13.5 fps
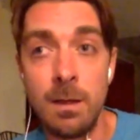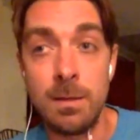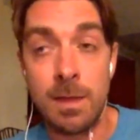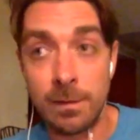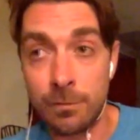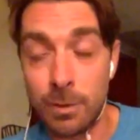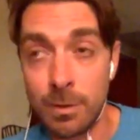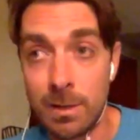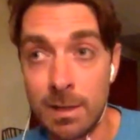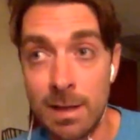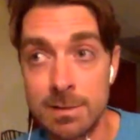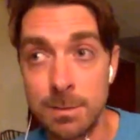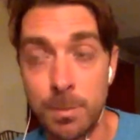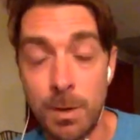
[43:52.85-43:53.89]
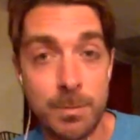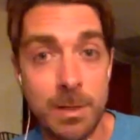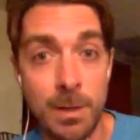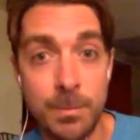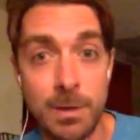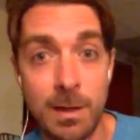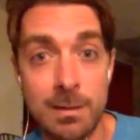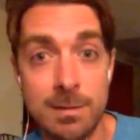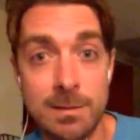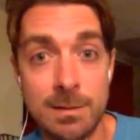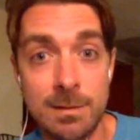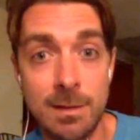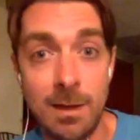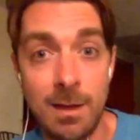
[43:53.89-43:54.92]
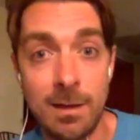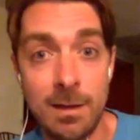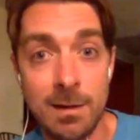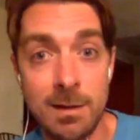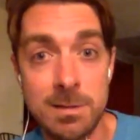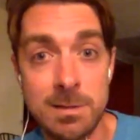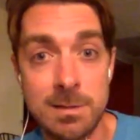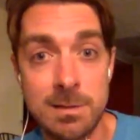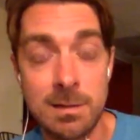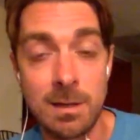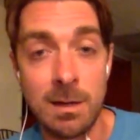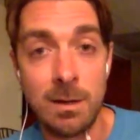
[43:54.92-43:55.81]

Thankfully, it hasn't popped up yet because